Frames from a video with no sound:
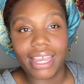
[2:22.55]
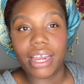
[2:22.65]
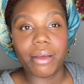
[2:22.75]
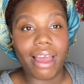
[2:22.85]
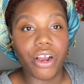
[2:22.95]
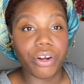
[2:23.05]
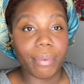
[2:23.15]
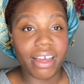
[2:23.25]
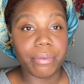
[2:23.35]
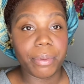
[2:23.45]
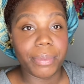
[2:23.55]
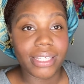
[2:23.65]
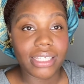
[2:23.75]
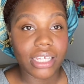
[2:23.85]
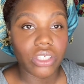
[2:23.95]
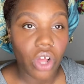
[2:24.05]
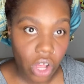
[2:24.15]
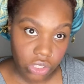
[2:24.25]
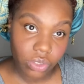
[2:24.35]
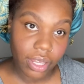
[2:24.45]
and I heard vitamin B6
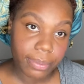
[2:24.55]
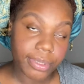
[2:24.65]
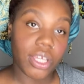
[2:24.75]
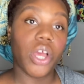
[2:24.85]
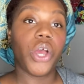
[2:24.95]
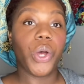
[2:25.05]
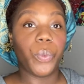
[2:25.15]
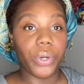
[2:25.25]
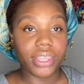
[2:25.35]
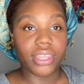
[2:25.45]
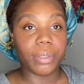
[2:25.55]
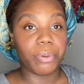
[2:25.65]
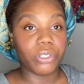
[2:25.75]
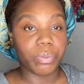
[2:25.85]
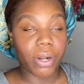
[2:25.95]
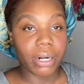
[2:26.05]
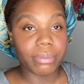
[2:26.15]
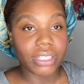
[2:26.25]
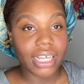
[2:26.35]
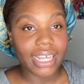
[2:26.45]
also helps with the
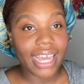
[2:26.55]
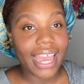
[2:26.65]
postpartum shedding.